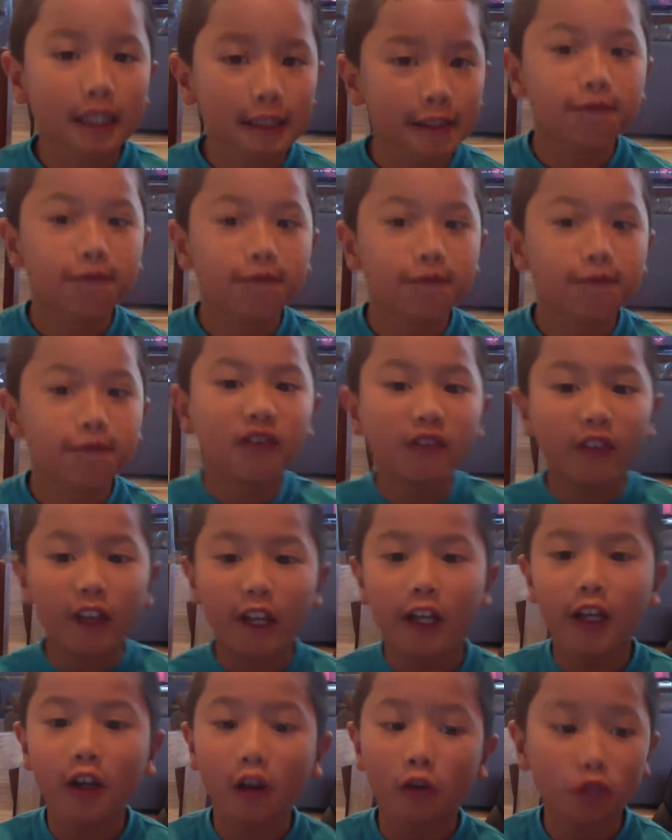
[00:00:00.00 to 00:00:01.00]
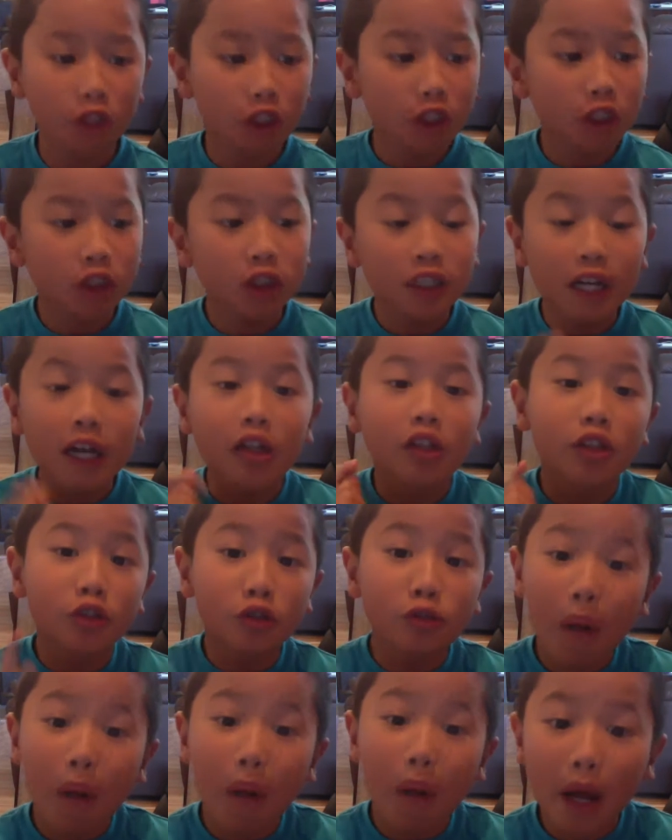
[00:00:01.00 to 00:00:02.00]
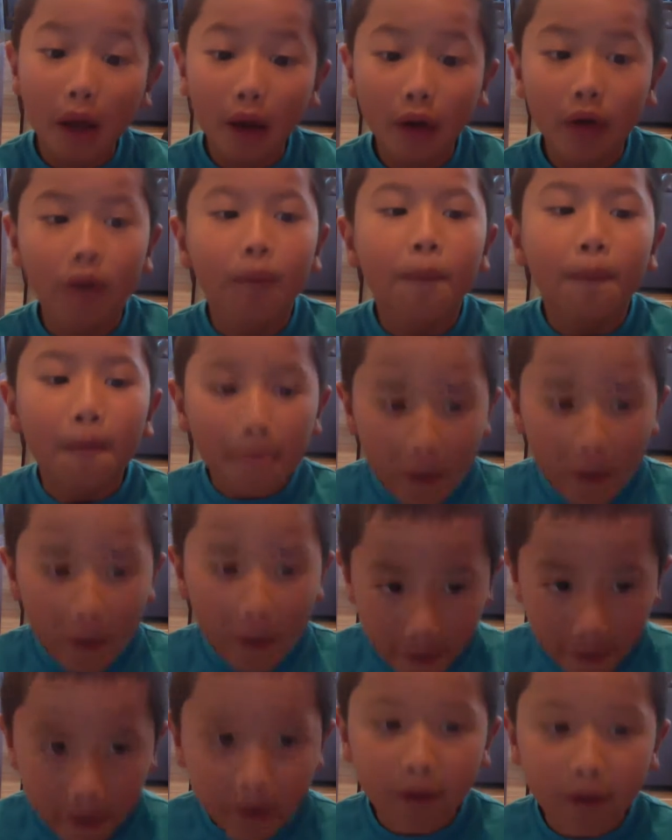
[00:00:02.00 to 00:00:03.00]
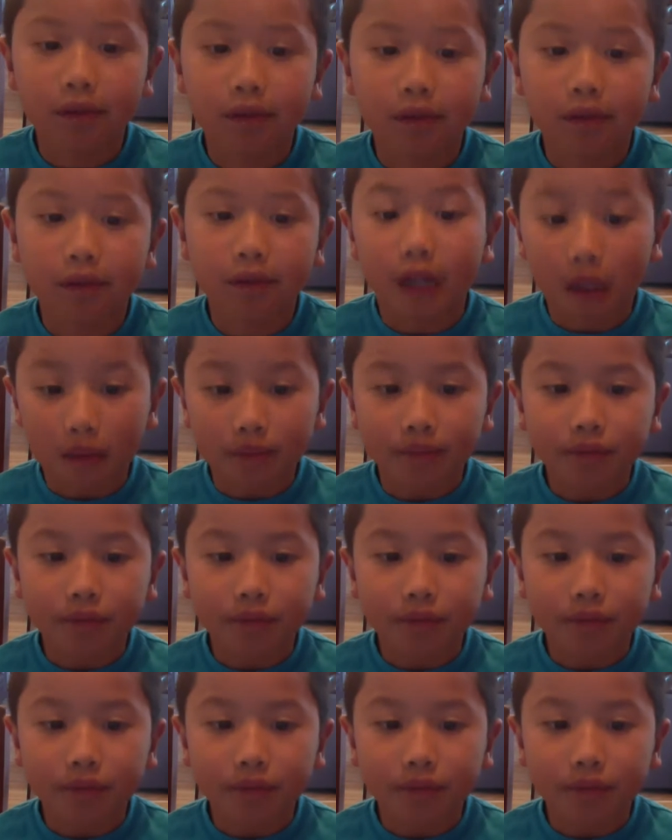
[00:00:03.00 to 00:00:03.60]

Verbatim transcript: this video, which is not too bad. And yeah.